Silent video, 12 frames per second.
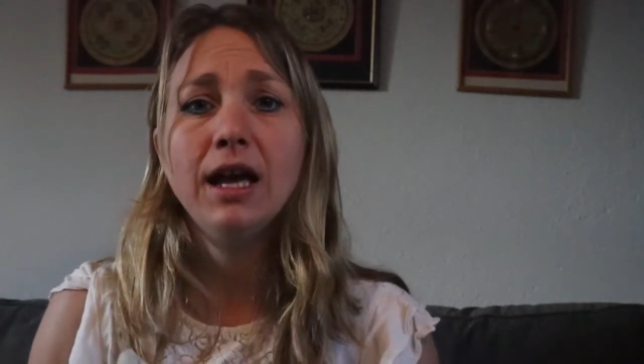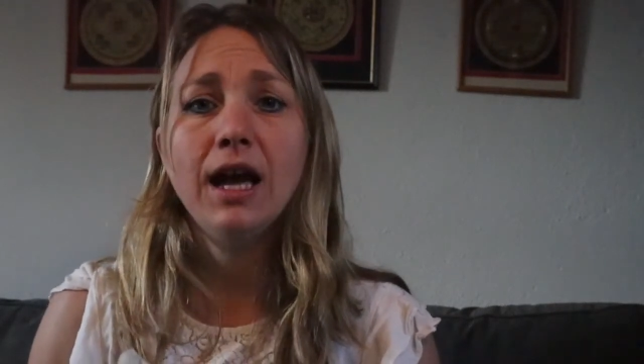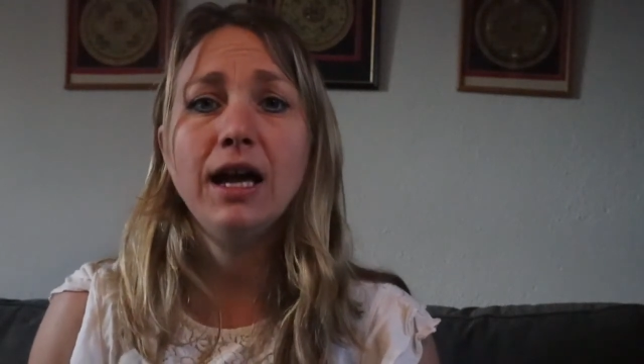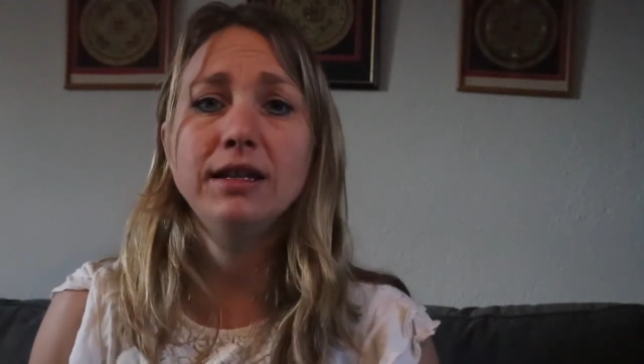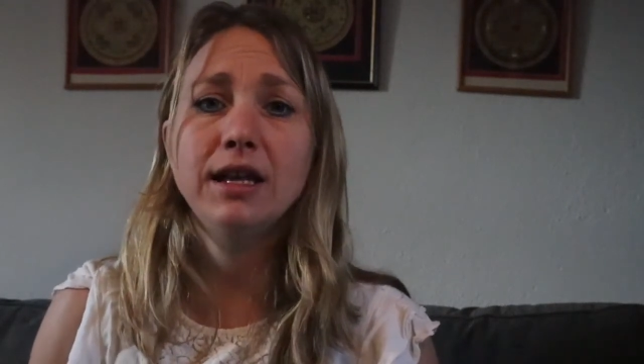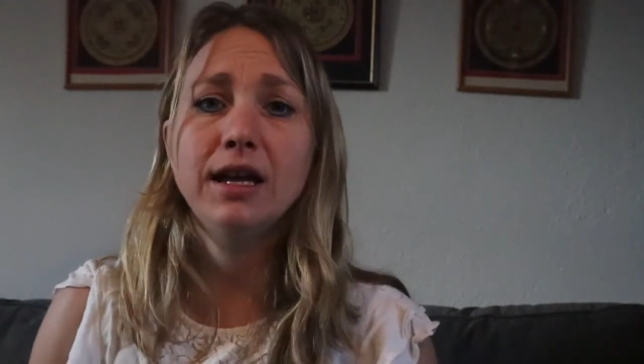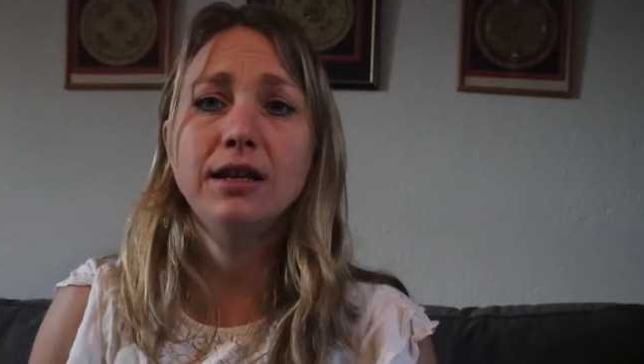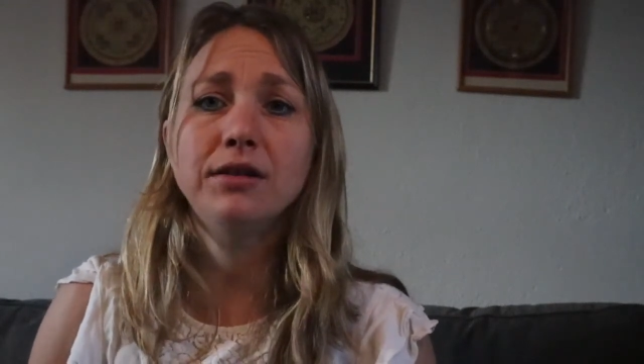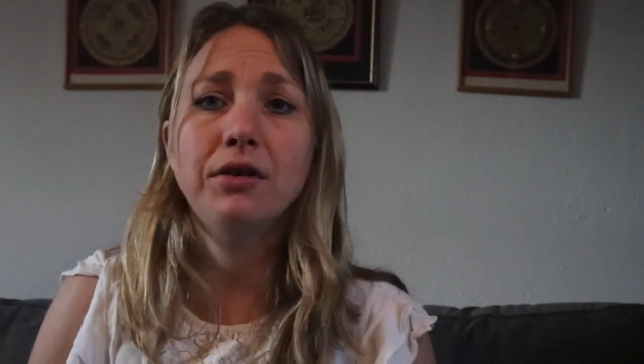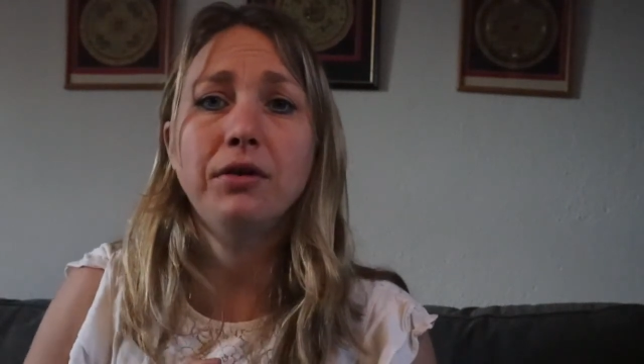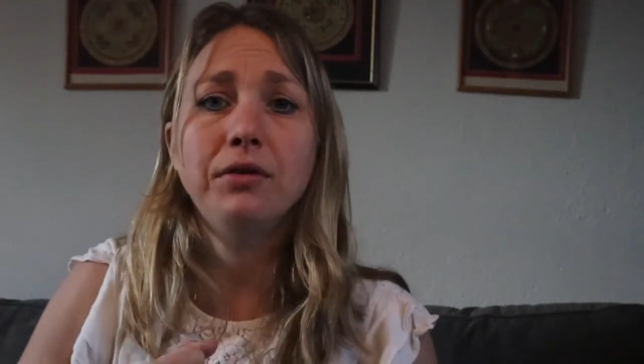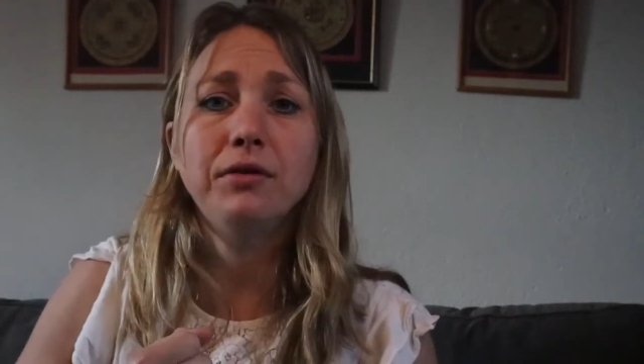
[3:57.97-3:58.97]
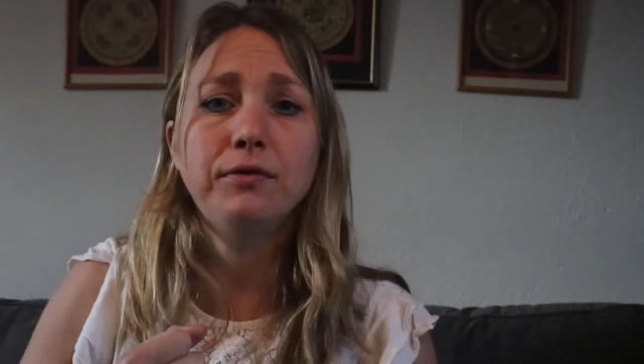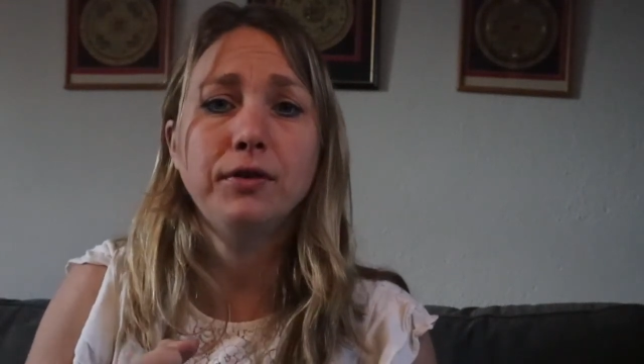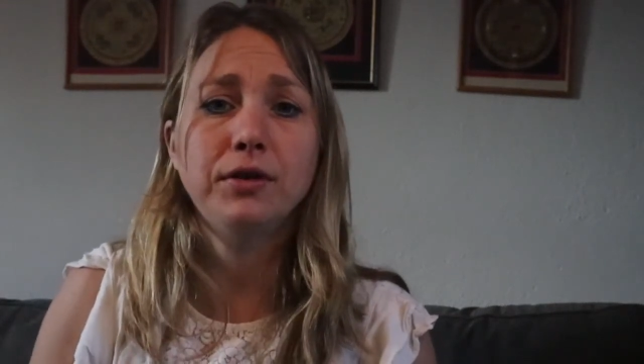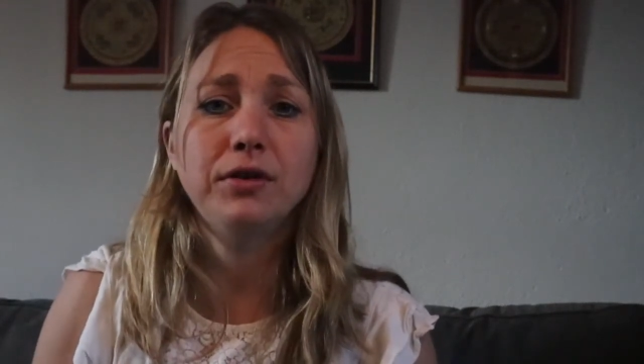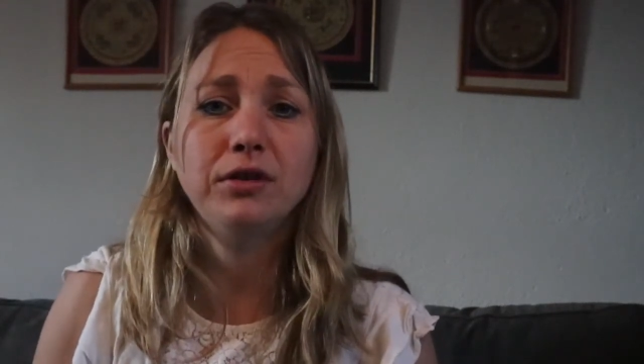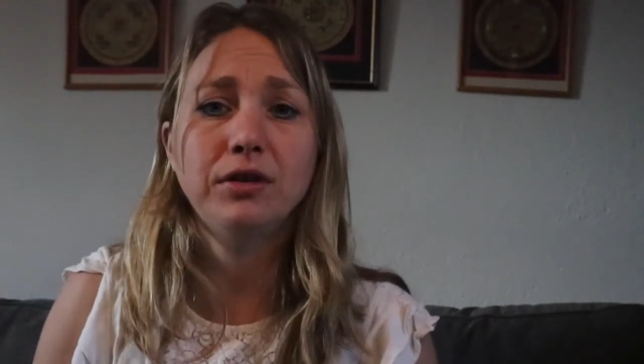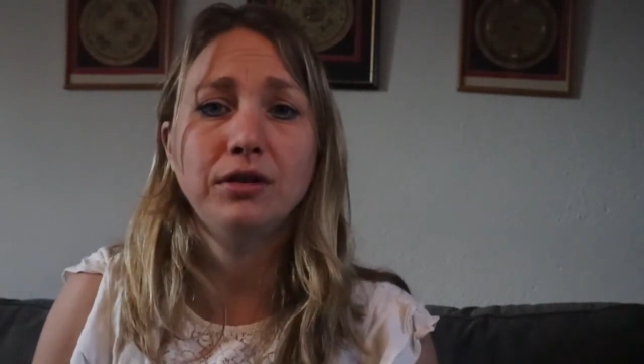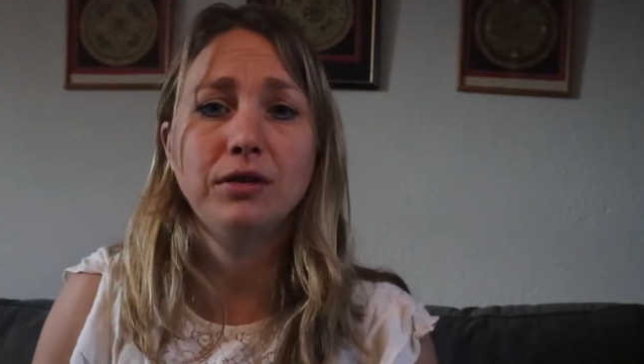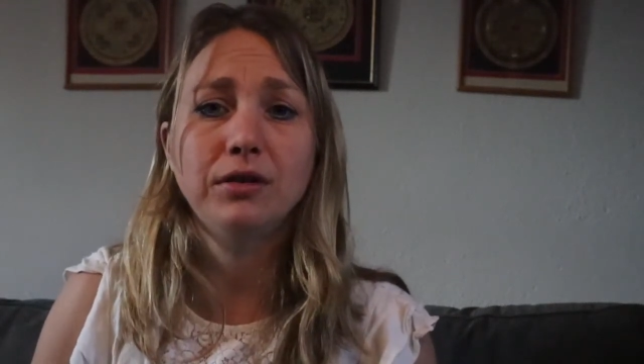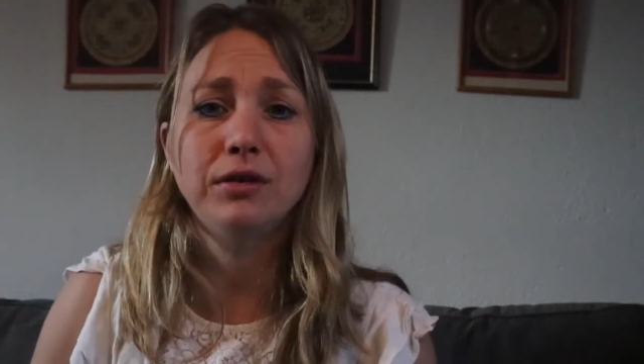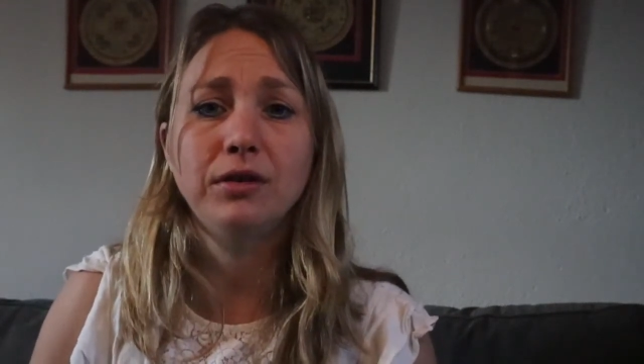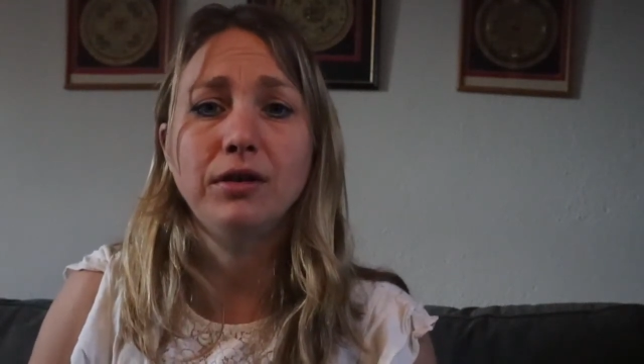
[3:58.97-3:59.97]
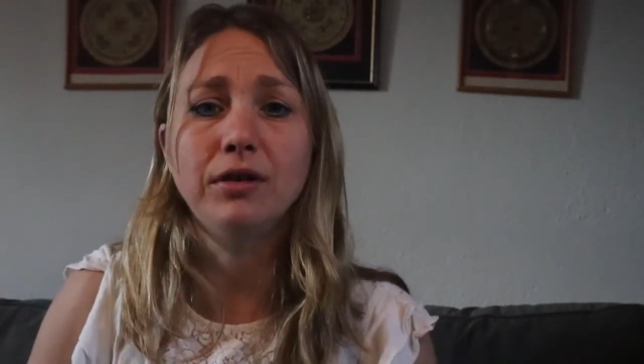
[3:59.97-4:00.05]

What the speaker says: and then over the